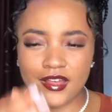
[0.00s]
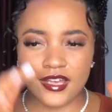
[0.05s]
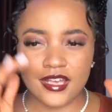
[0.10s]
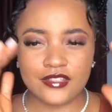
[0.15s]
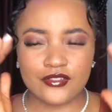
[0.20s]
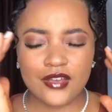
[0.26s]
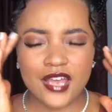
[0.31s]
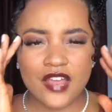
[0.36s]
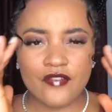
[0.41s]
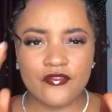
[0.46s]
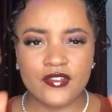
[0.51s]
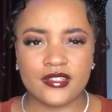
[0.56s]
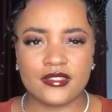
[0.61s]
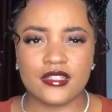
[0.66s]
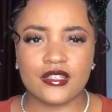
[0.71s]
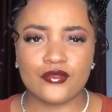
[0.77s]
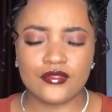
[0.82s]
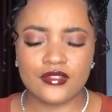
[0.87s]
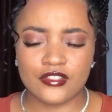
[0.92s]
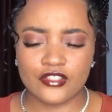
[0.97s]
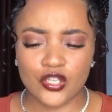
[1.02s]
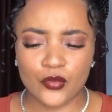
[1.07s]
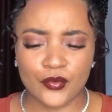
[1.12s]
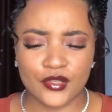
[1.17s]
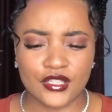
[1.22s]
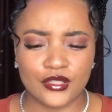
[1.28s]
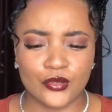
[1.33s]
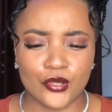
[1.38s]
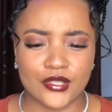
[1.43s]
It's not every single thing
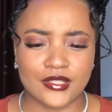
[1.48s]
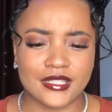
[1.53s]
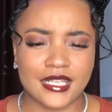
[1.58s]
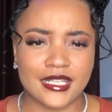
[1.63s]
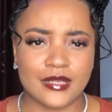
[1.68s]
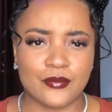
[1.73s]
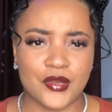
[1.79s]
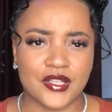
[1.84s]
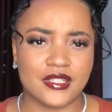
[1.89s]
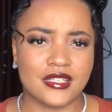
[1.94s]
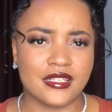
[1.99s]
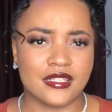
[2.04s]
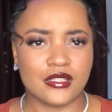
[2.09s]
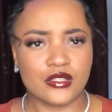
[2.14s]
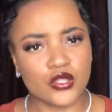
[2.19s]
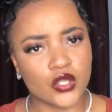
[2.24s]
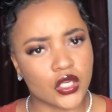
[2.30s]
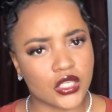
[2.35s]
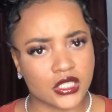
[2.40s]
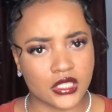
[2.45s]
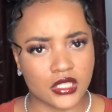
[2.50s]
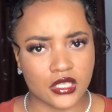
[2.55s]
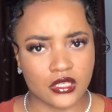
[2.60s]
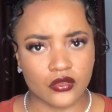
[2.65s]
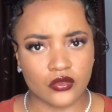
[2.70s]
somebody does that the person is toxic.